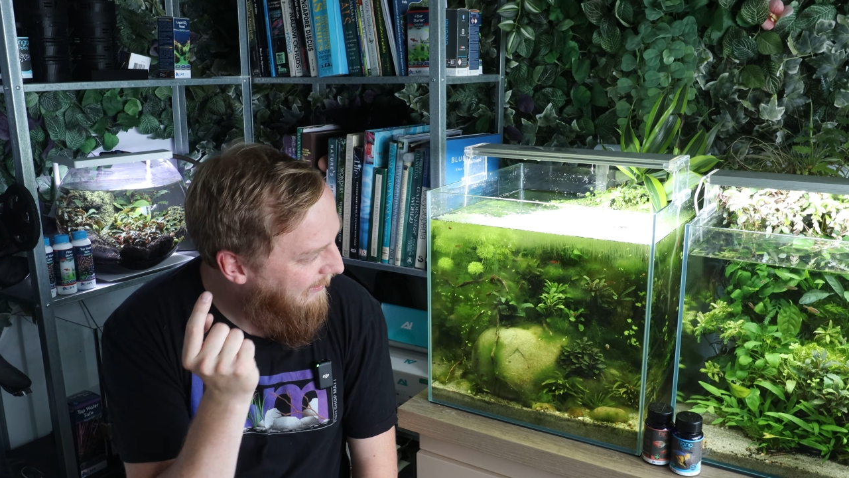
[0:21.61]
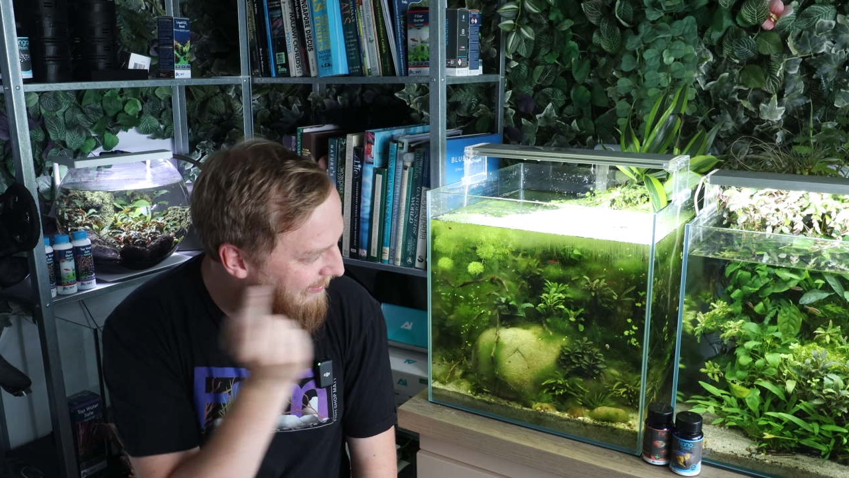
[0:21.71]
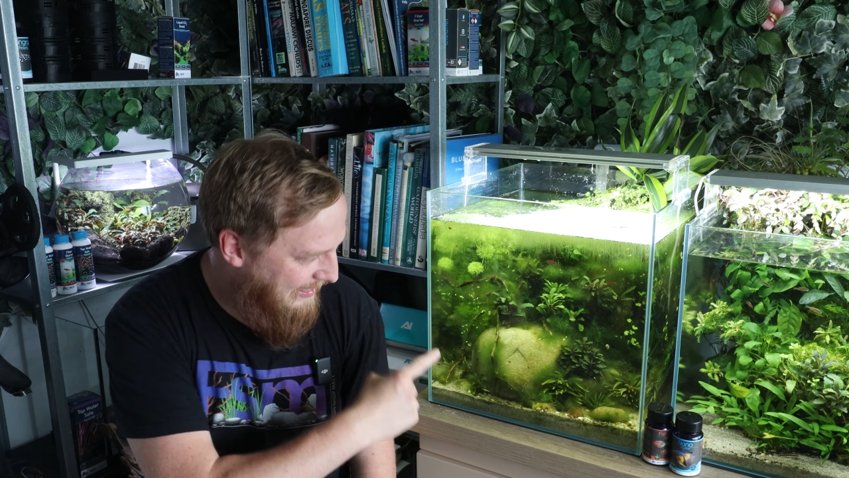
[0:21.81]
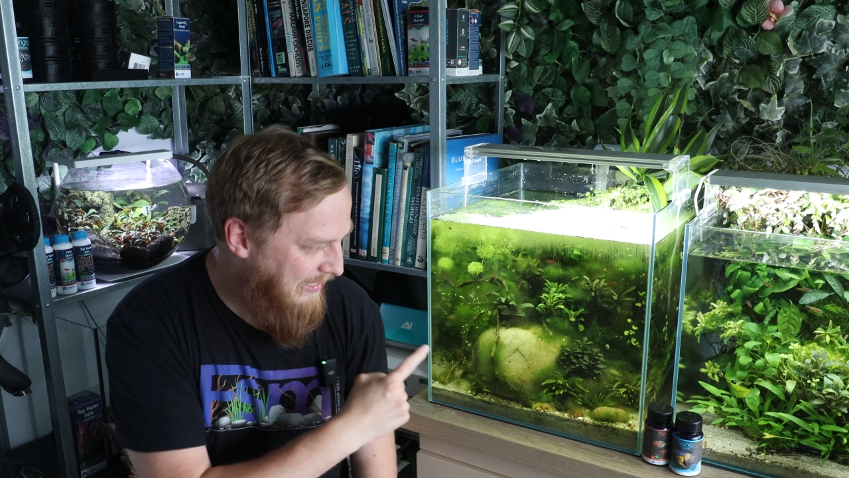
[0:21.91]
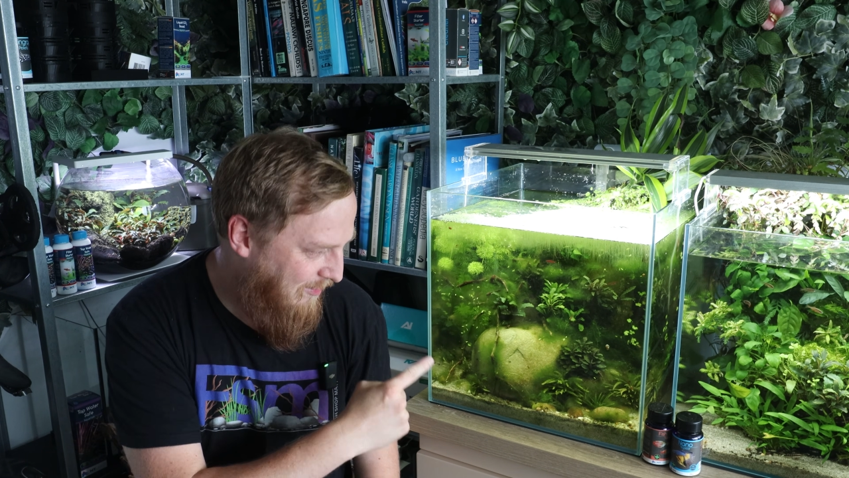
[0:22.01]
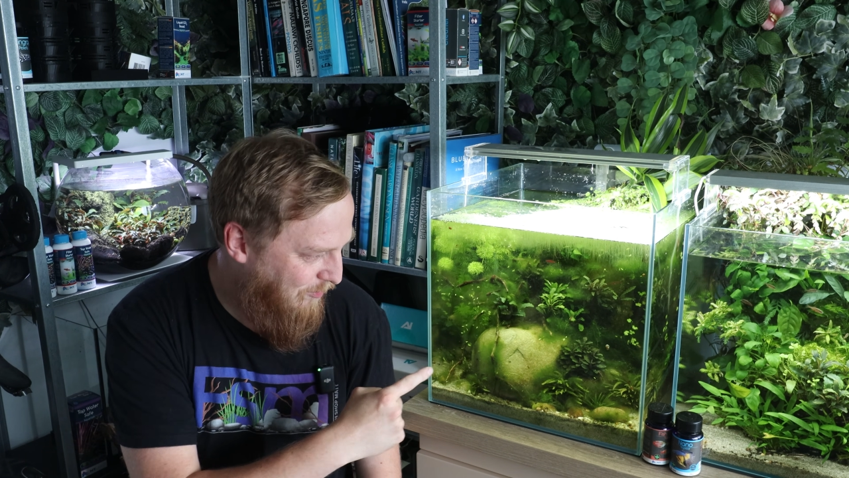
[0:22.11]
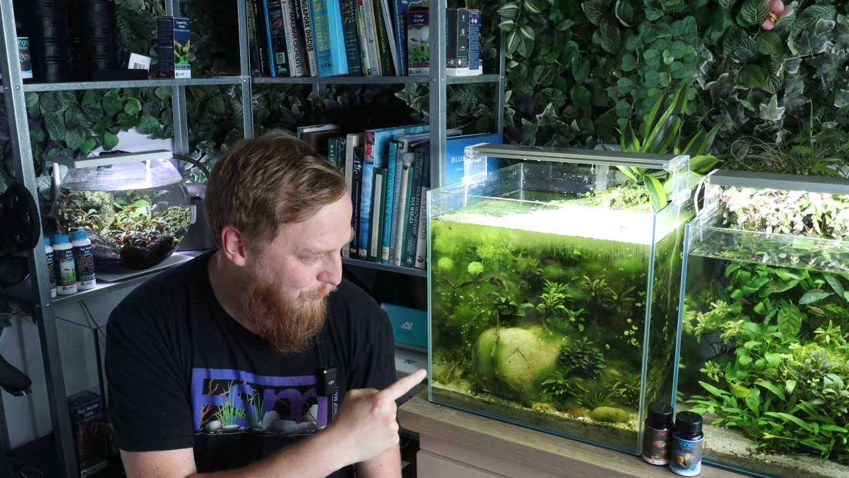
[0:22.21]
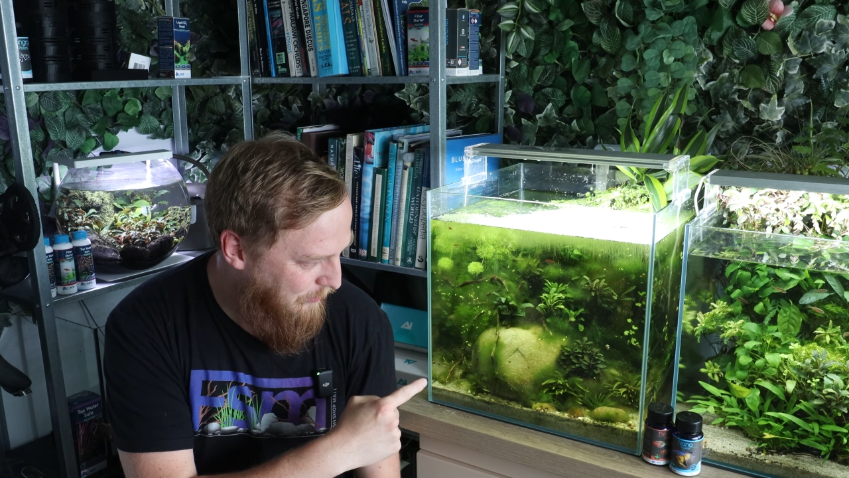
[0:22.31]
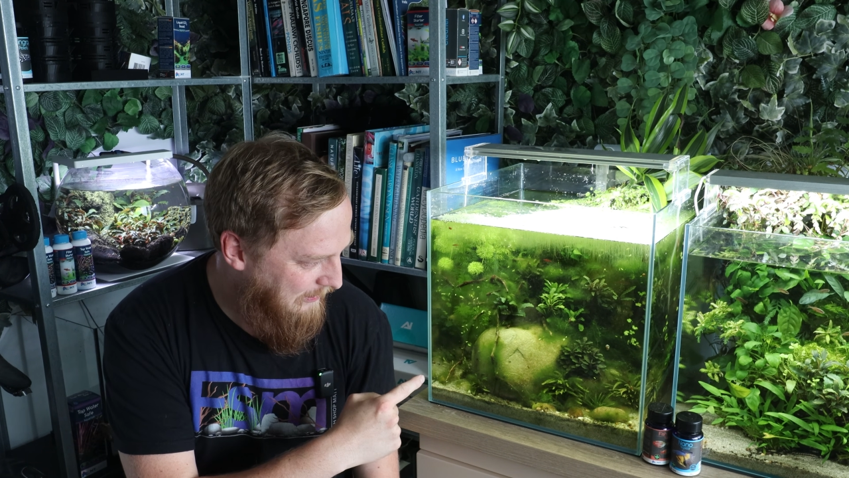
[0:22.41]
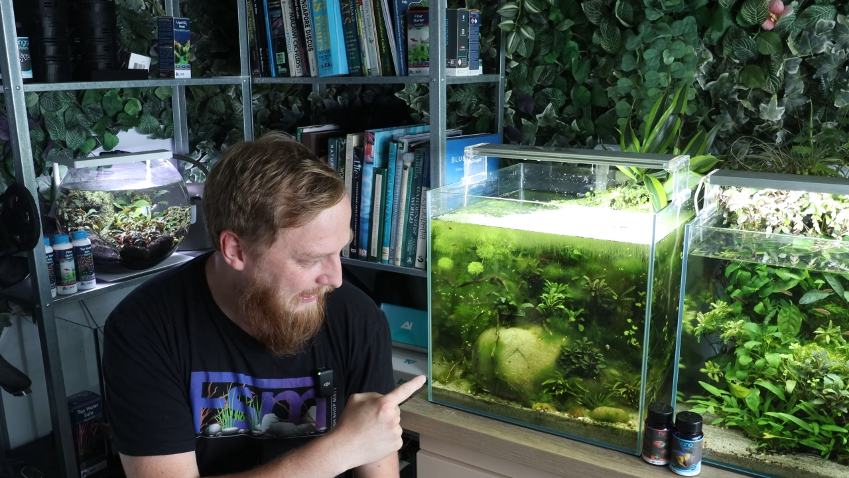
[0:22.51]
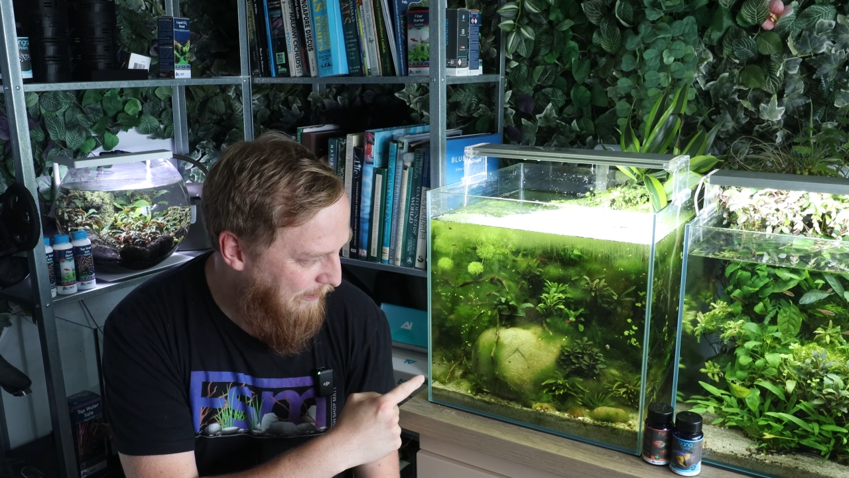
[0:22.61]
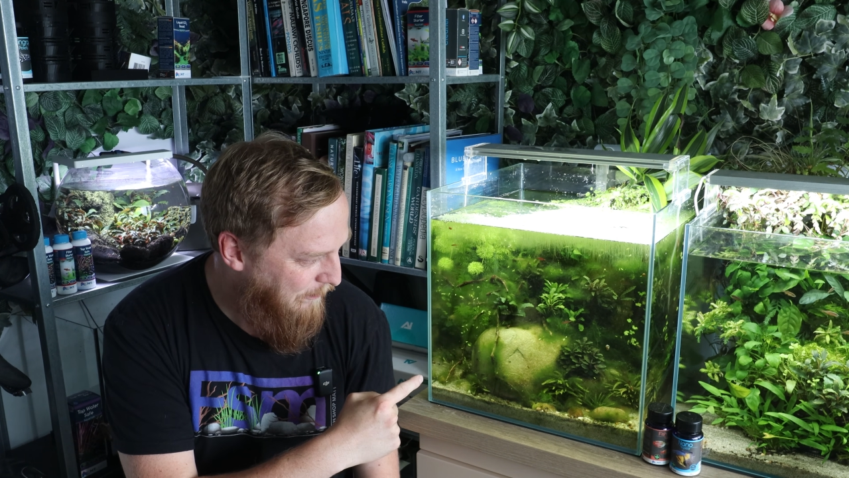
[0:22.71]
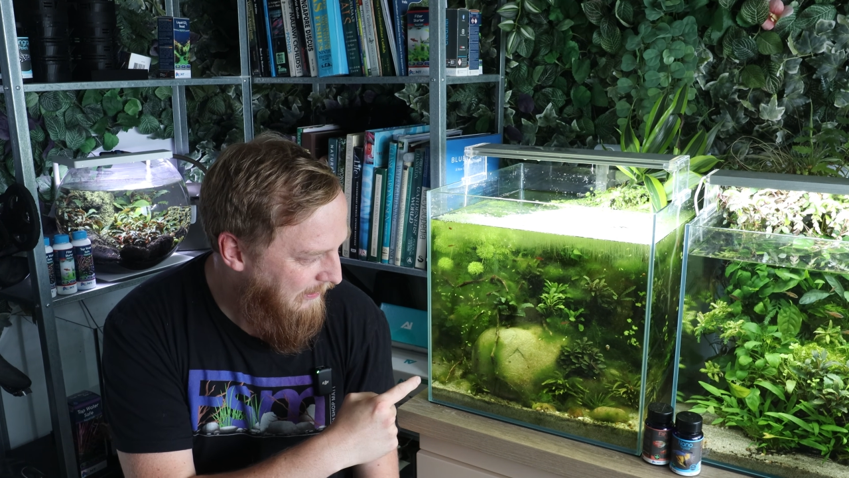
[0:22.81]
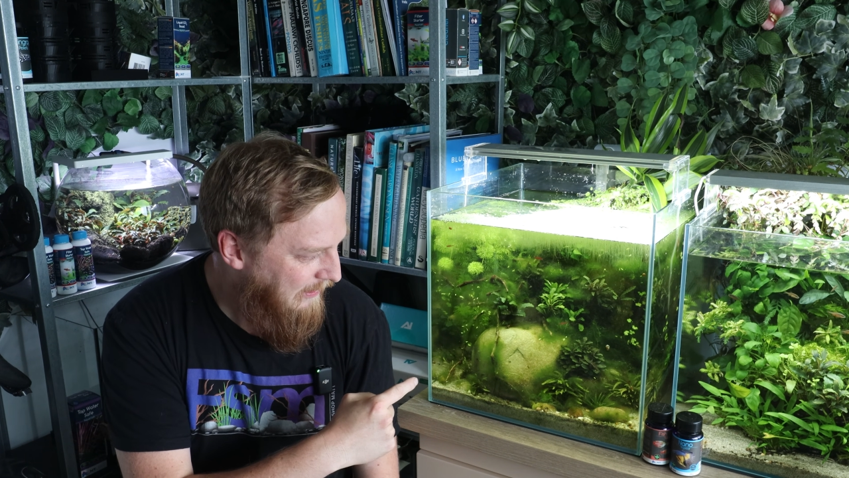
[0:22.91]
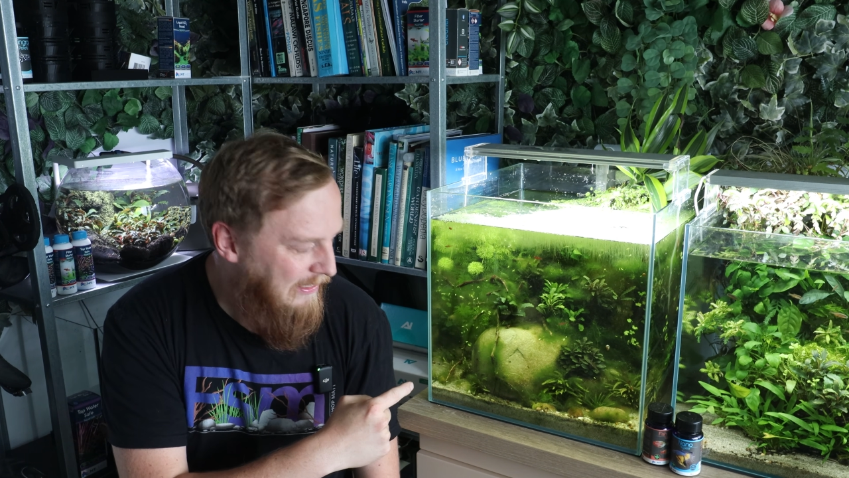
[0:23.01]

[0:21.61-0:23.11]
this sorted out.